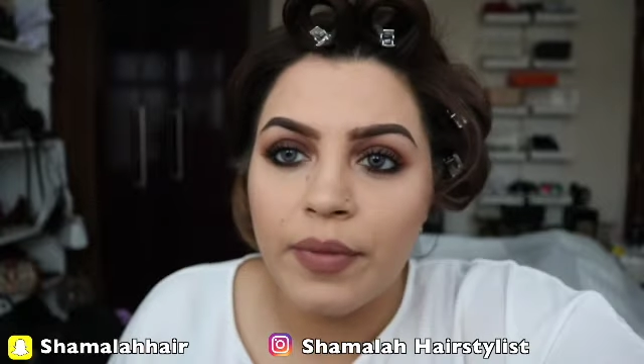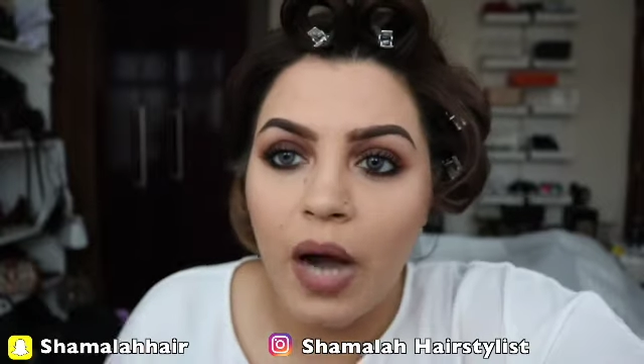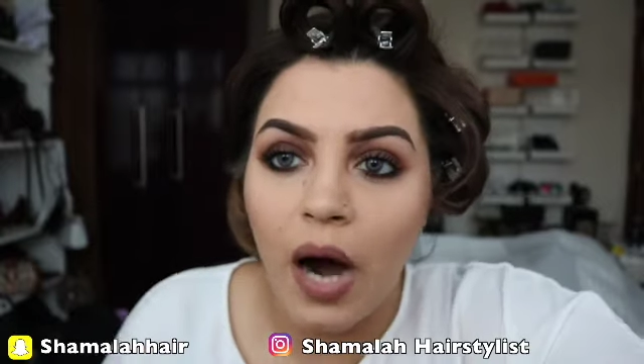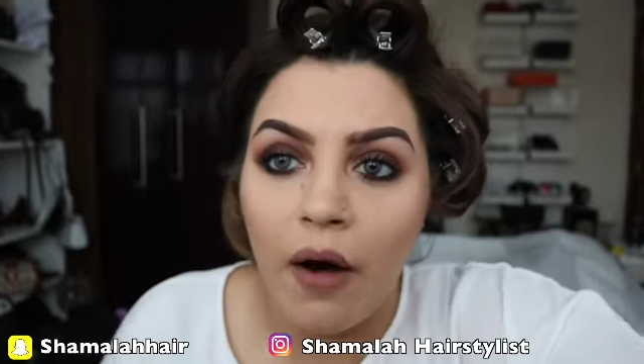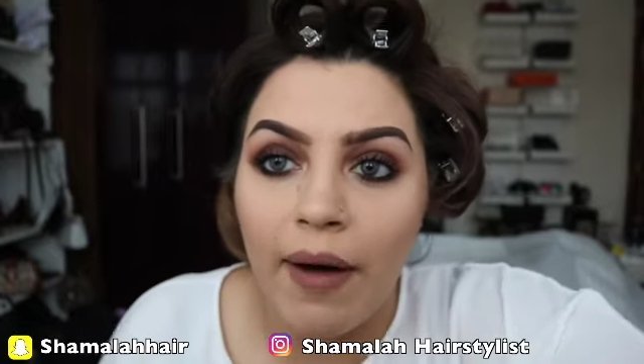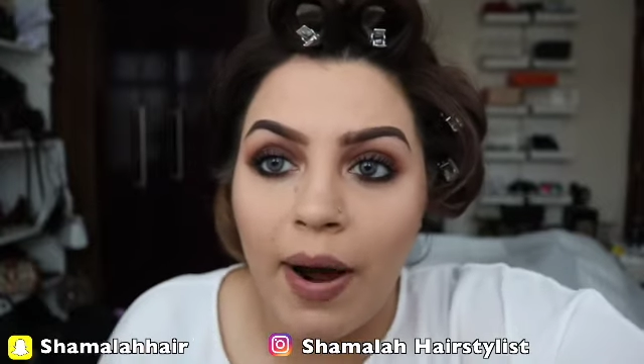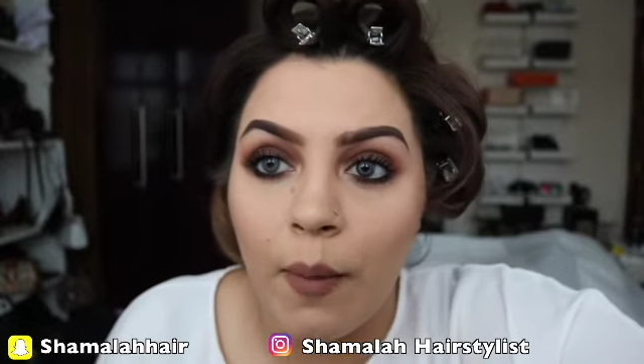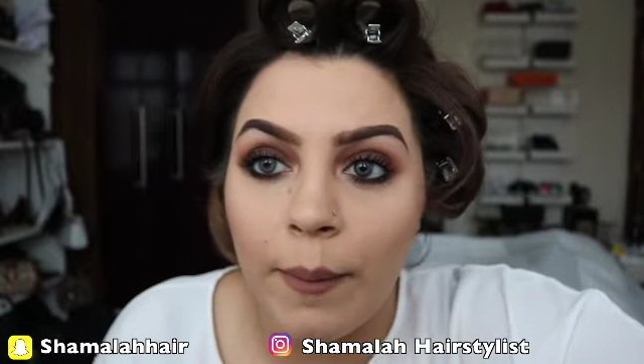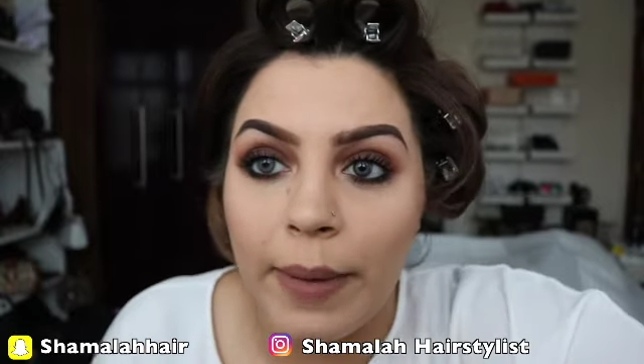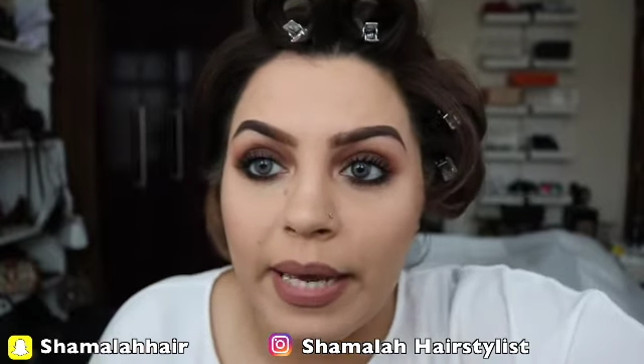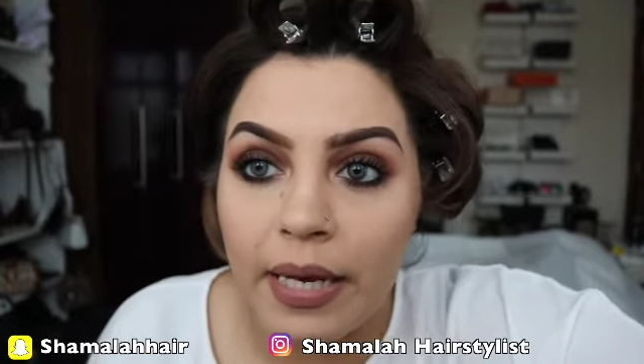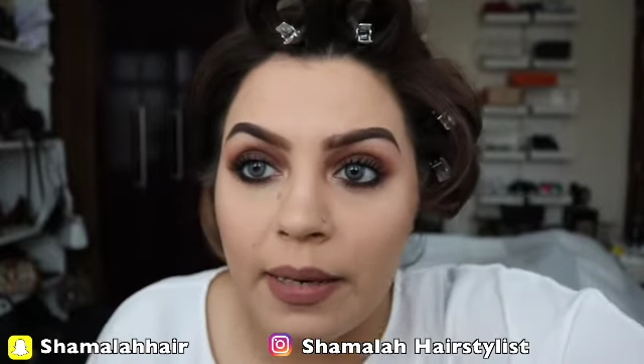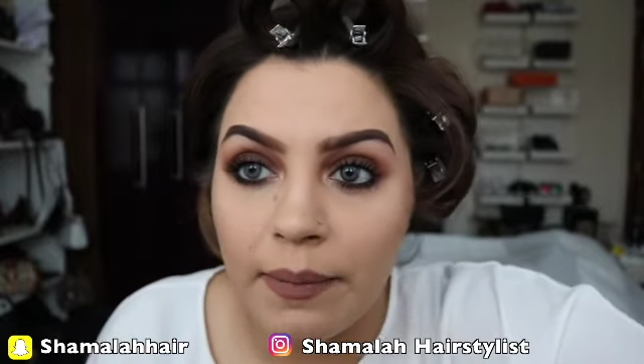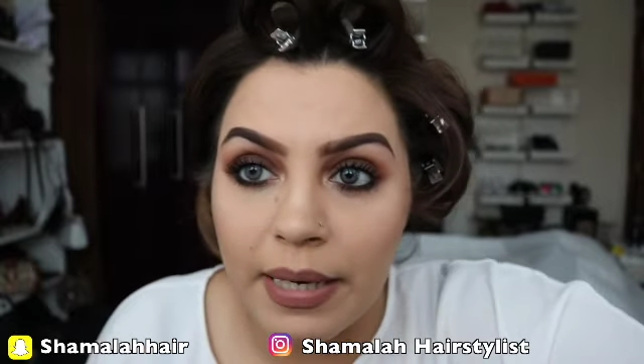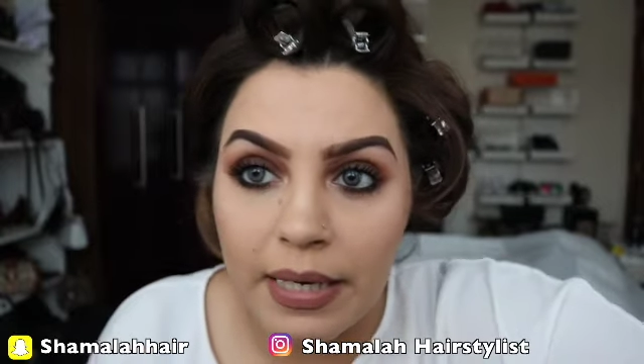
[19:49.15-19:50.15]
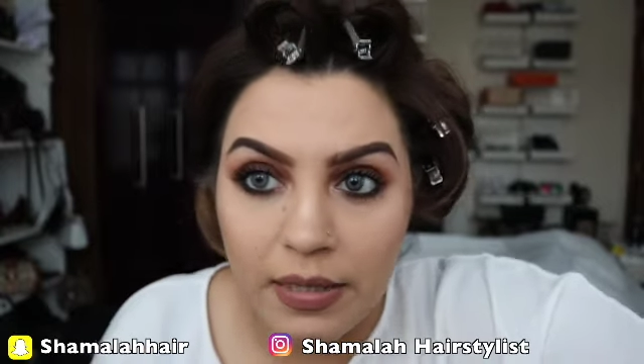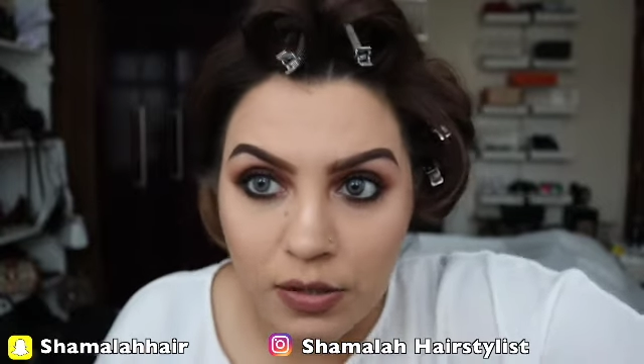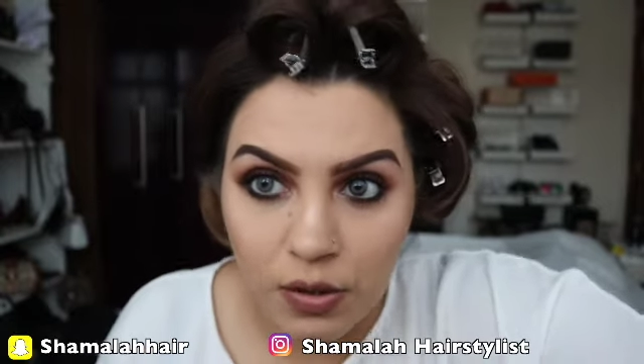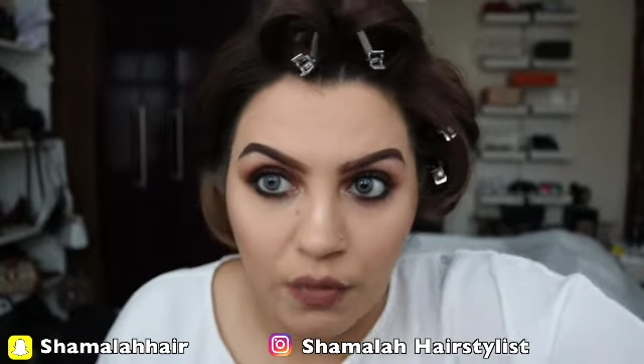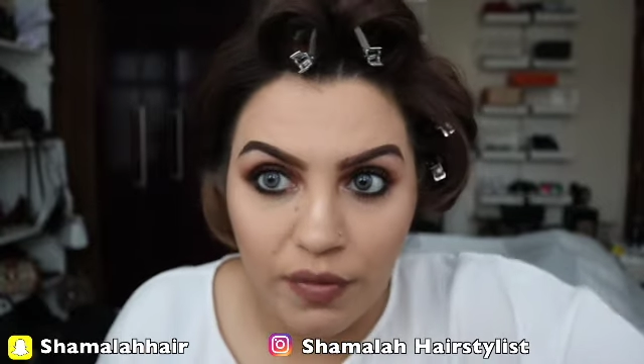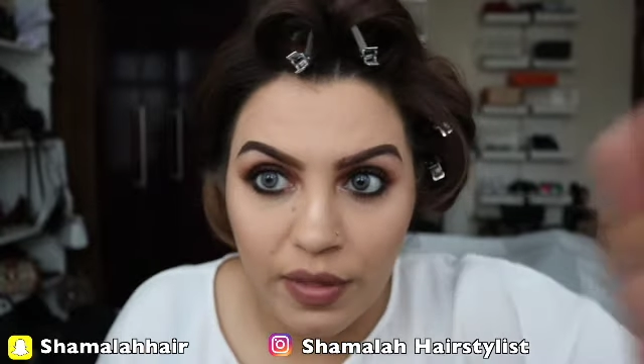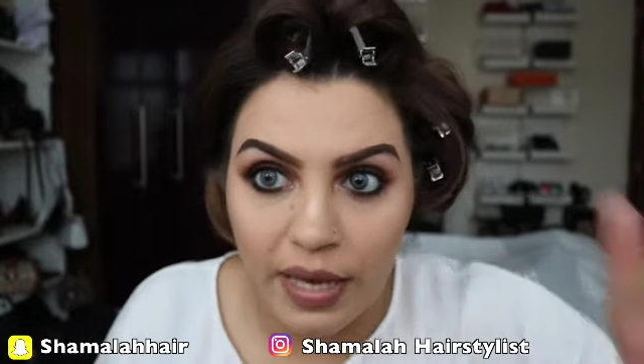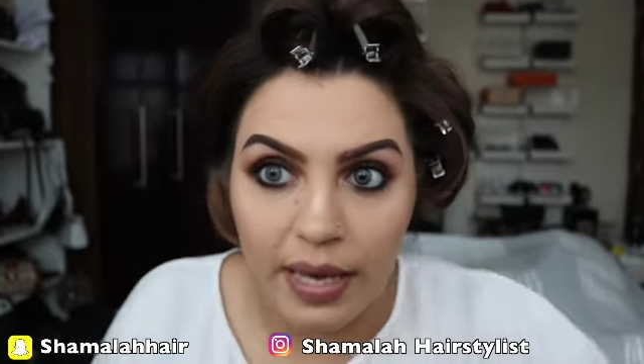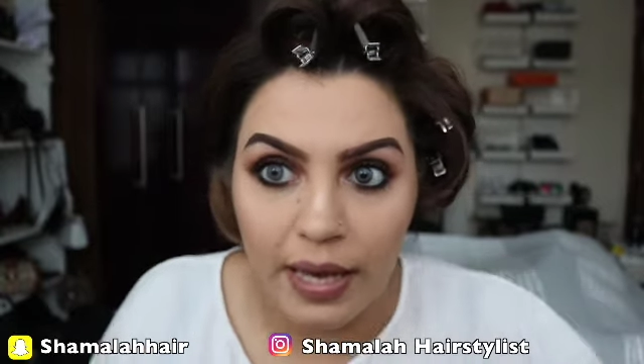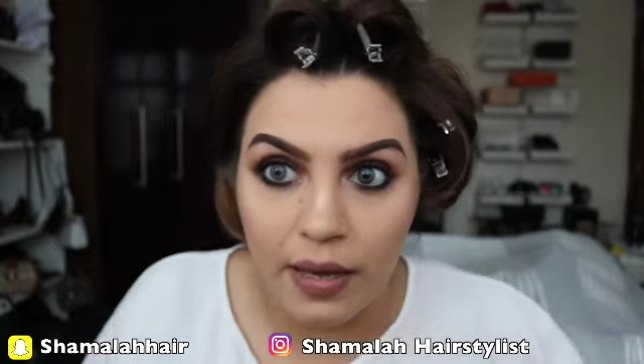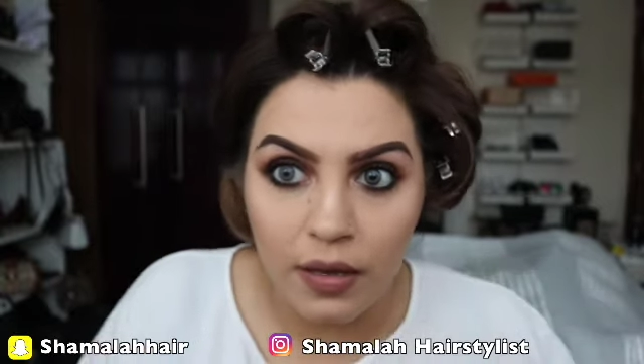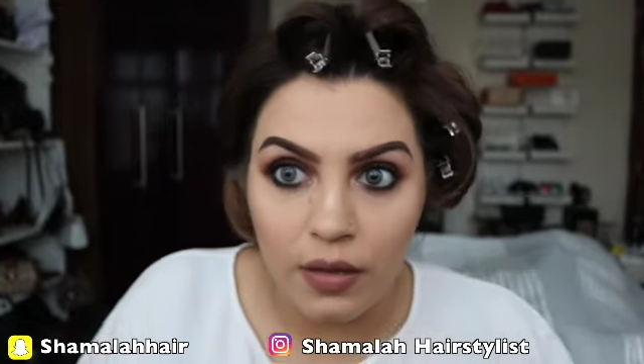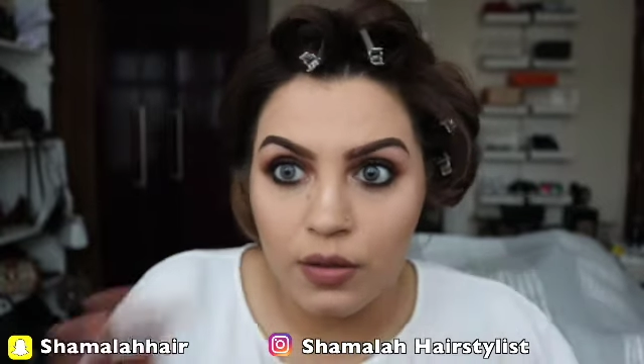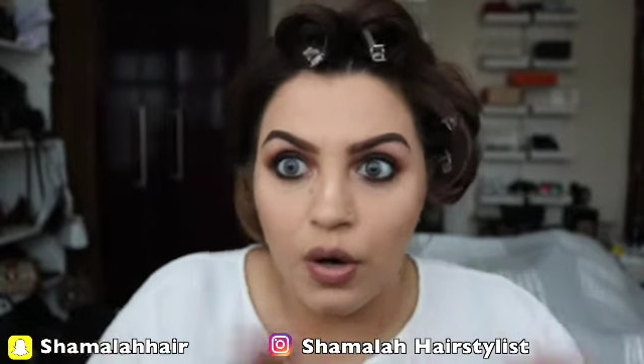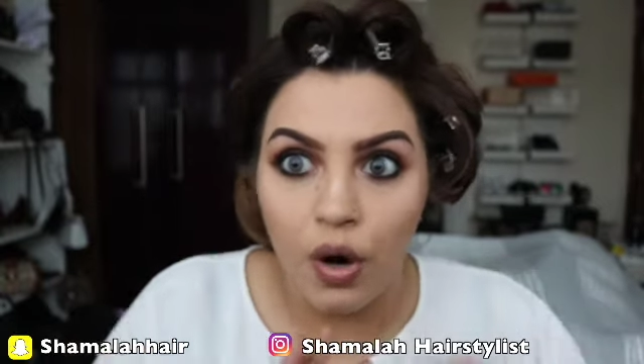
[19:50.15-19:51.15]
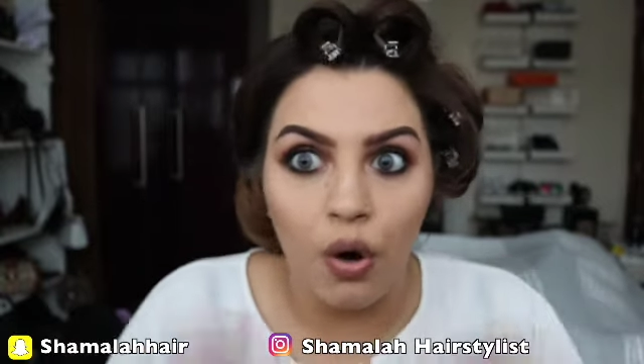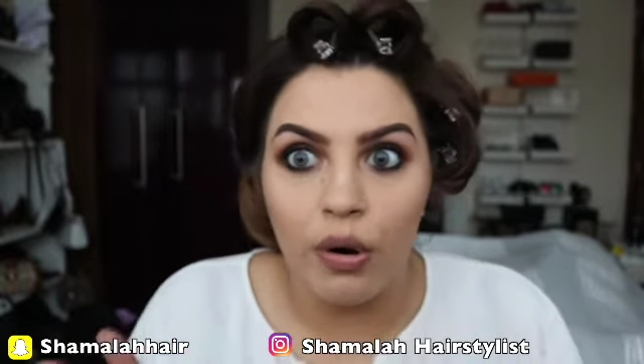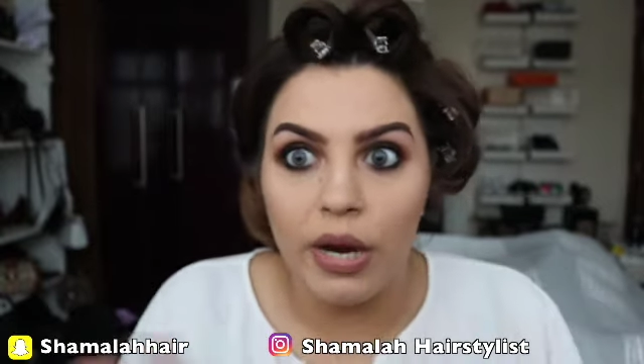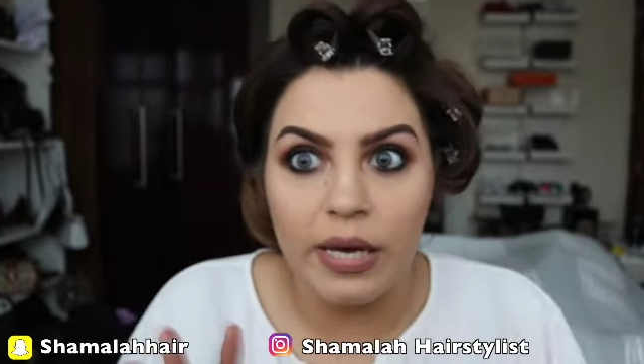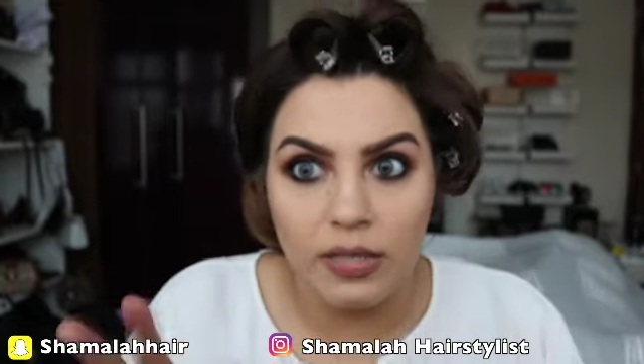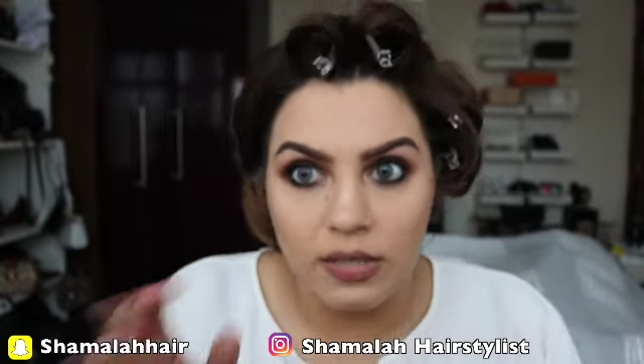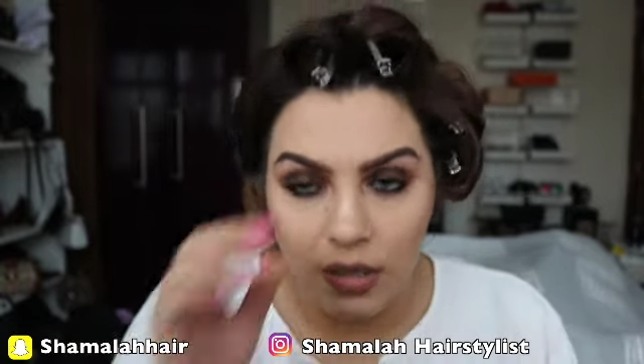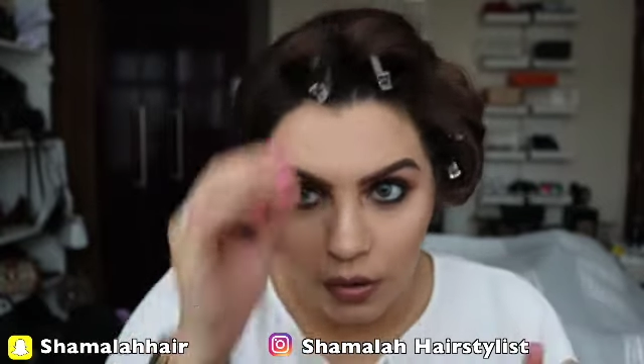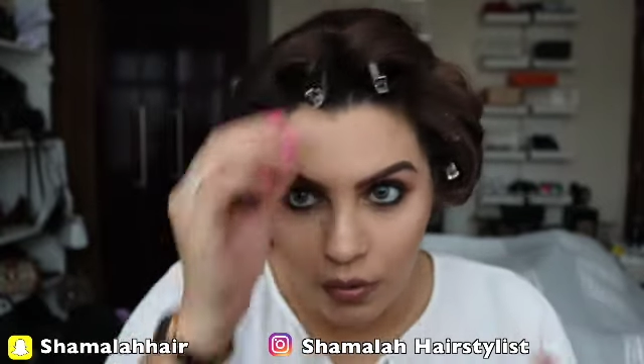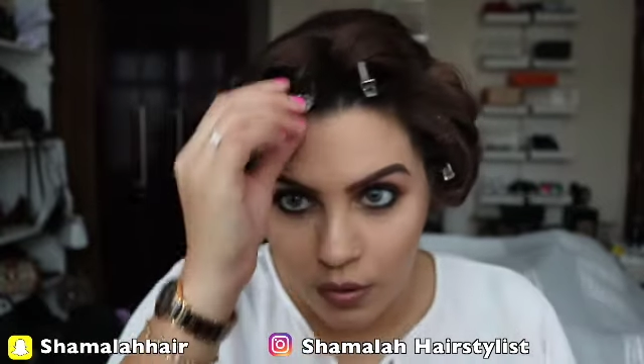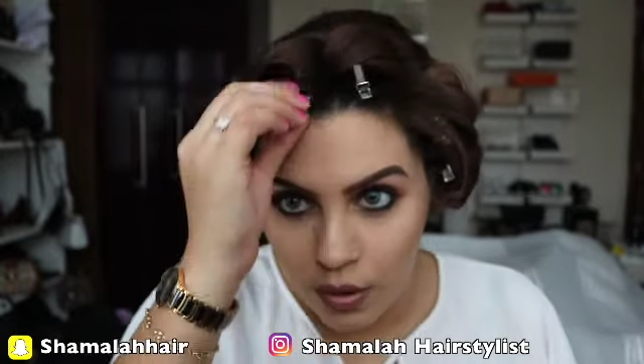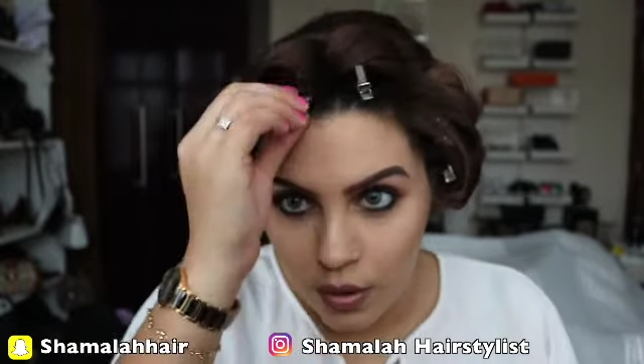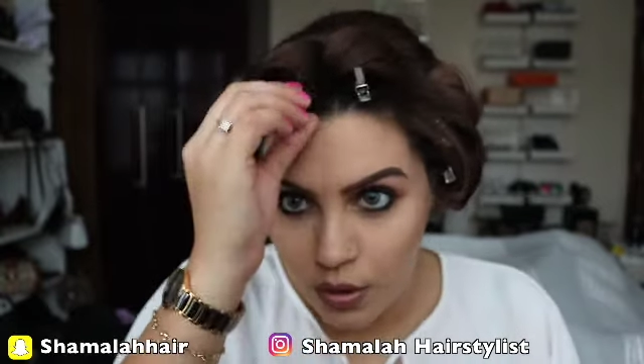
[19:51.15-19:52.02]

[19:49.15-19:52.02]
are our main bits of the hair, the whole hairstyle.